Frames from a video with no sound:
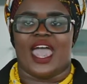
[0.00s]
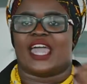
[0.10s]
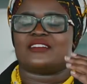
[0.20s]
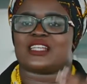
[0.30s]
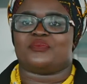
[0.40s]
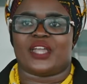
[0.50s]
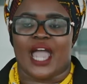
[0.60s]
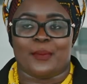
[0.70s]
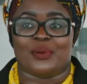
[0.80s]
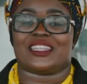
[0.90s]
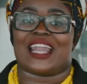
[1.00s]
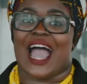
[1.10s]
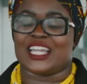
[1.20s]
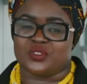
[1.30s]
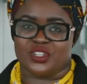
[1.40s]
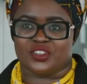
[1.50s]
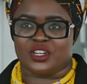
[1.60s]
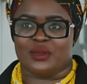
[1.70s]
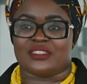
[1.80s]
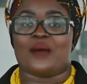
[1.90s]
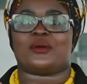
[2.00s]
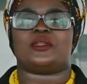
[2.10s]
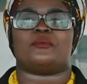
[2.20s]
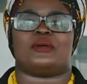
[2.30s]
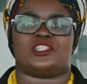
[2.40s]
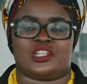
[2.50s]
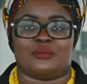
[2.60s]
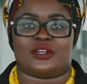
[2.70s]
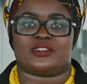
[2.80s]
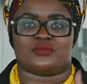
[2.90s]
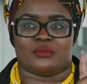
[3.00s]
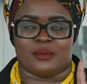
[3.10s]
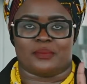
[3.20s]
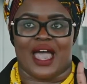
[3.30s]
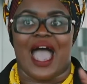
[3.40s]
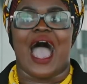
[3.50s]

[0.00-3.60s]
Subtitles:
If something happened that I don't agree with, I'm going to mention it, because remember,